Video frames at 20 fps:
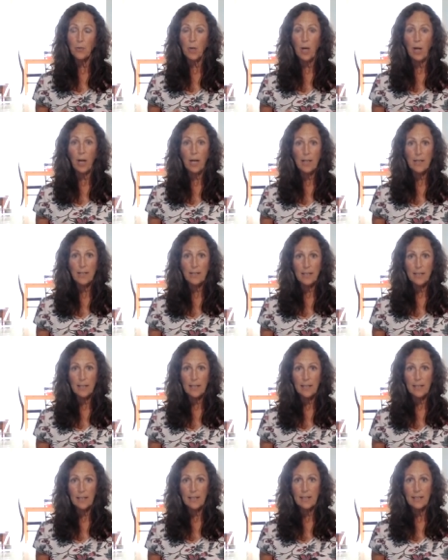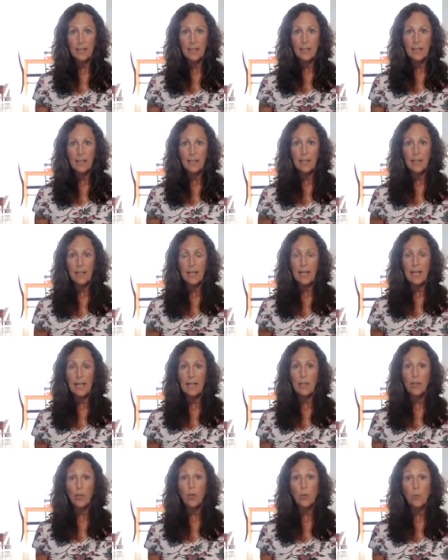asana, a
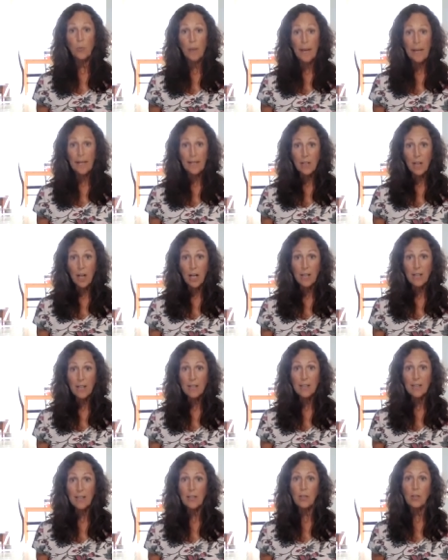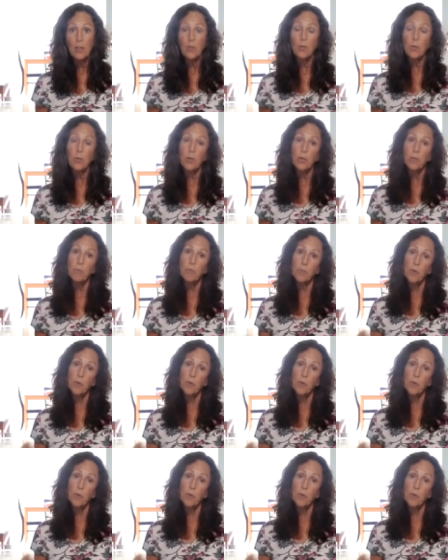correct asana or